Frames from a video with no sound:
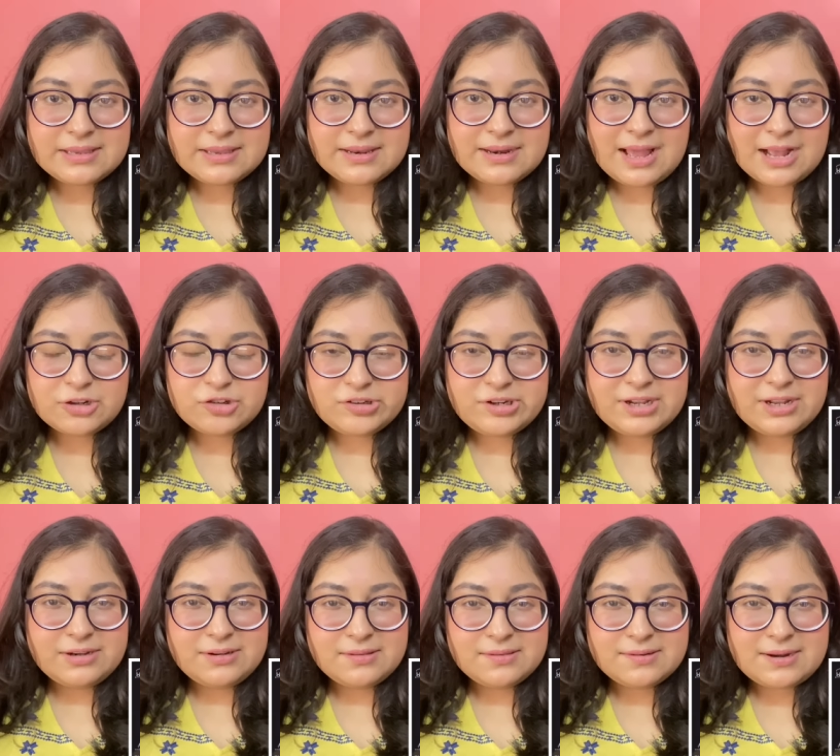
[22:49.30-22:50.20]
I can actually
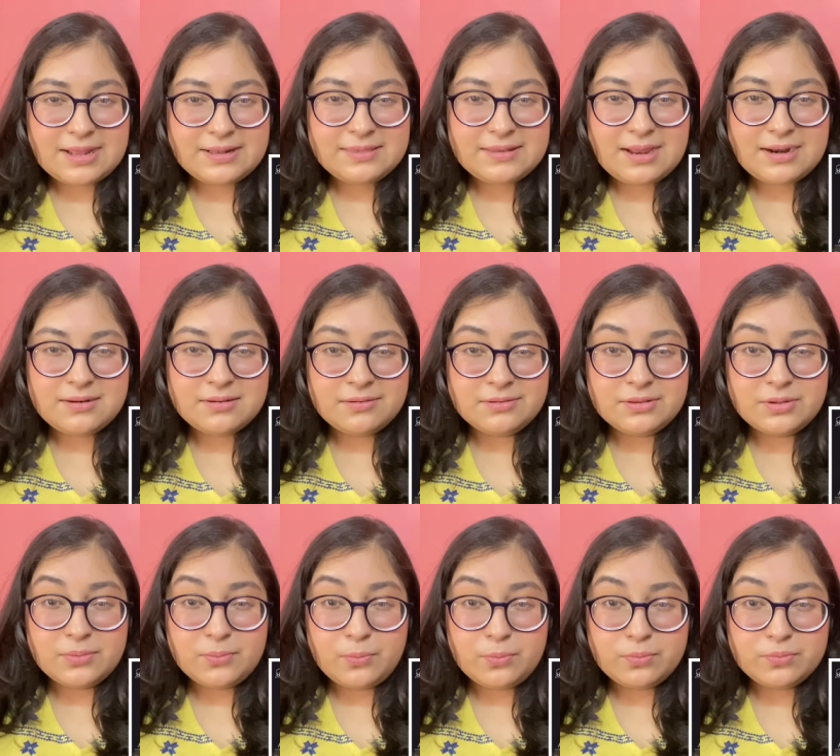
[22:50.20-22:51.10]
understand that uh,
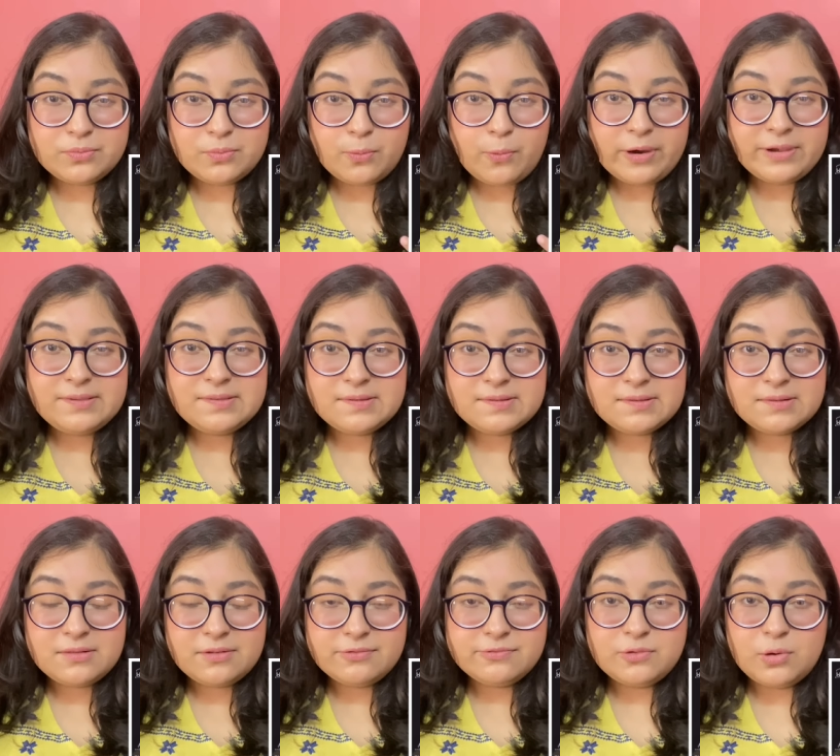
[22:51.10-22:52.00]
the voices
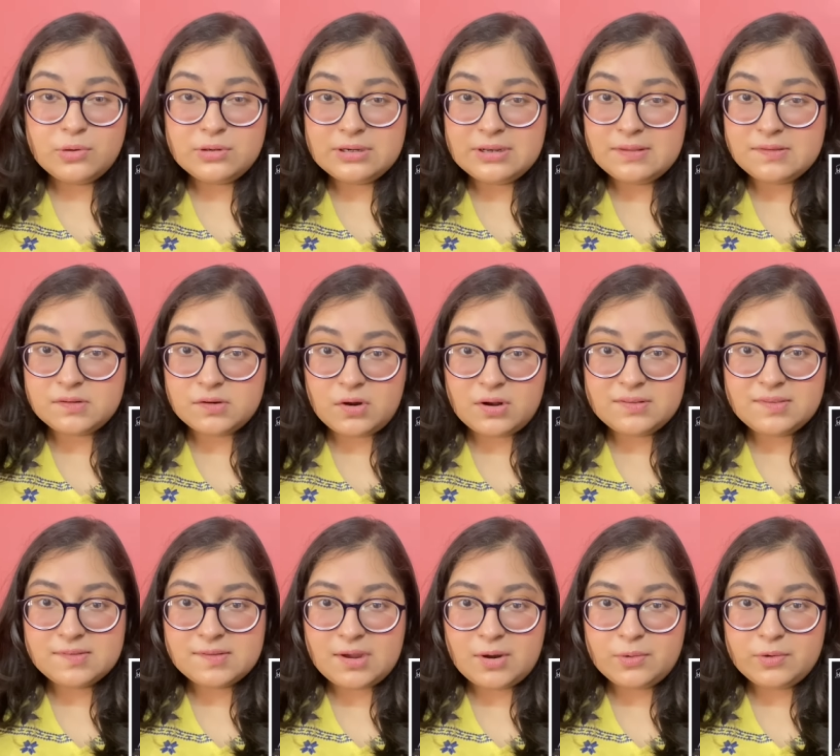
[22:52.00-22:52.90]
in the phone does
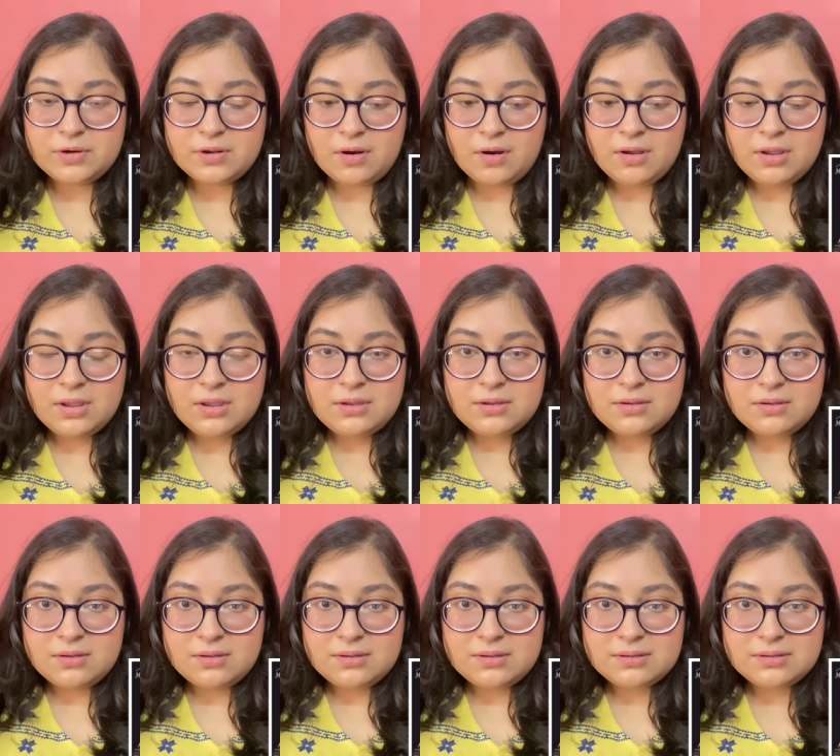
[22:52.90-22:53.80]
not sound uh,
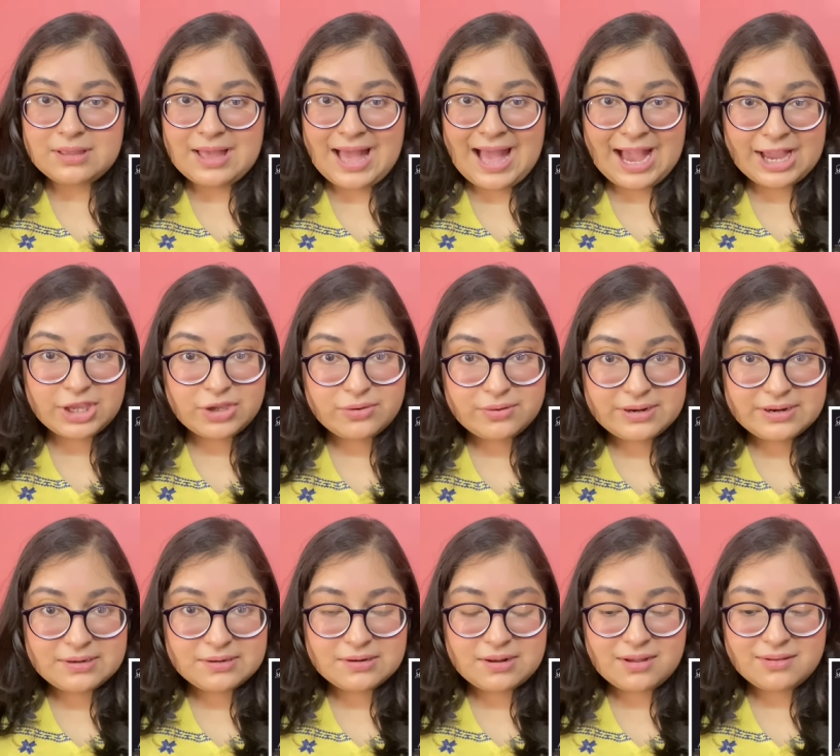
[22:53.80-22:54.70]

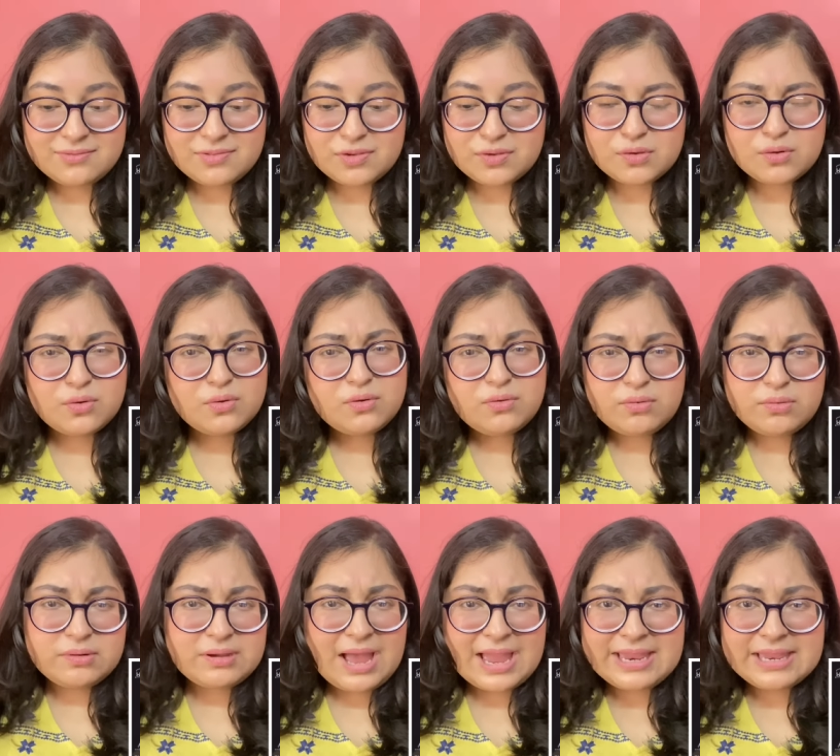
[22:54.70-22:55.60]
accurate enough,
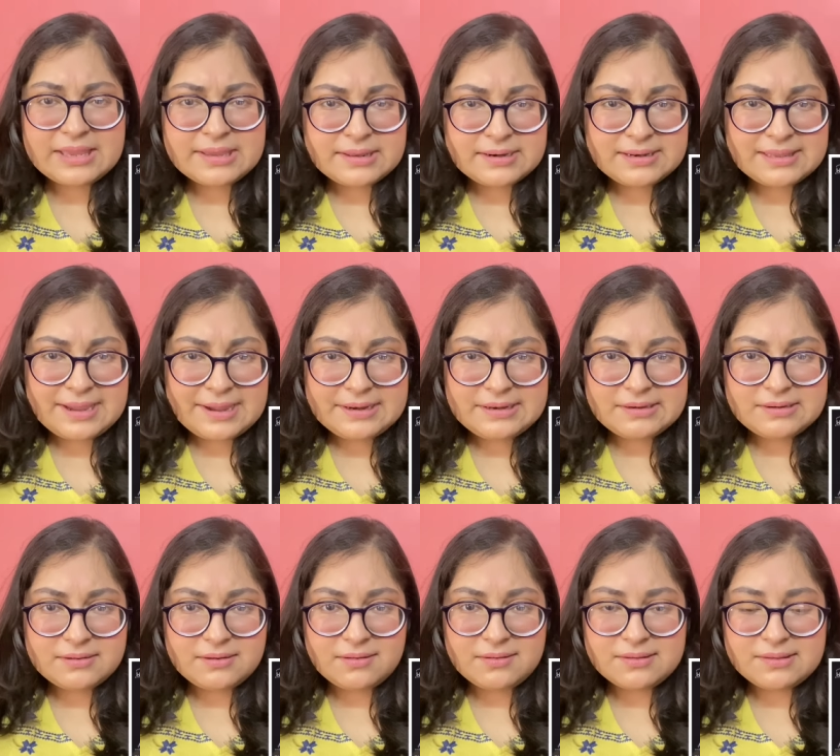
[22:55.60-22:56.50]
so I can
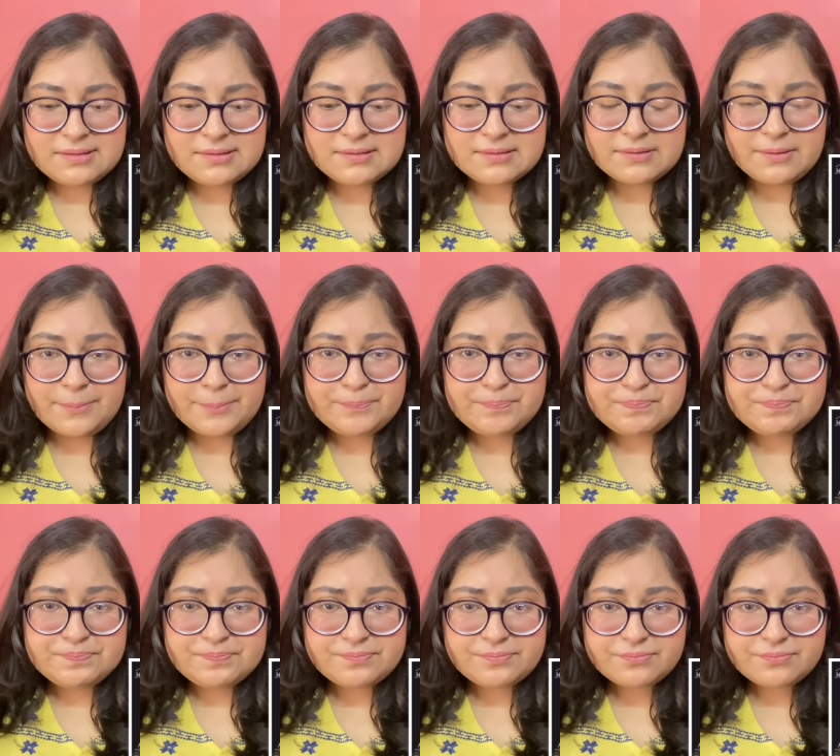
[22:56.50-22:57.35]
get uh, his um.